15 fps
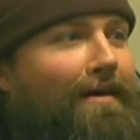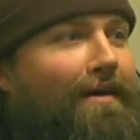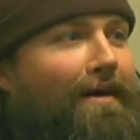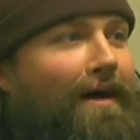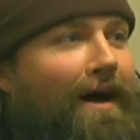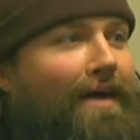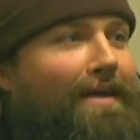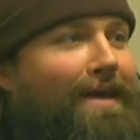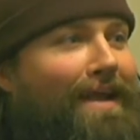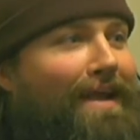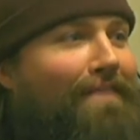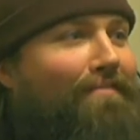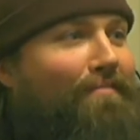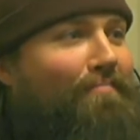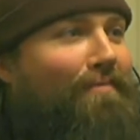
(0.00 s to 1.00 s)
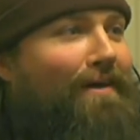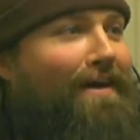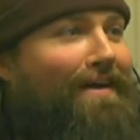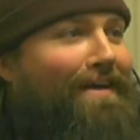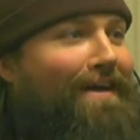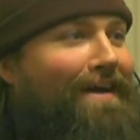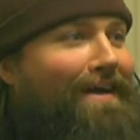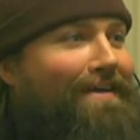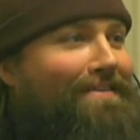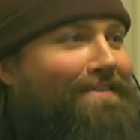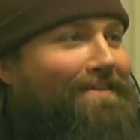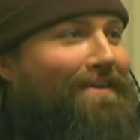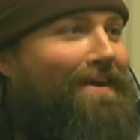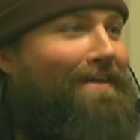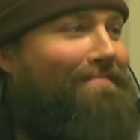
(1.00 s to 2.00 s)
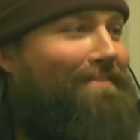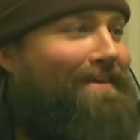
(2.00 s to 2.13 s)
I can't ever play again, you know what I mean?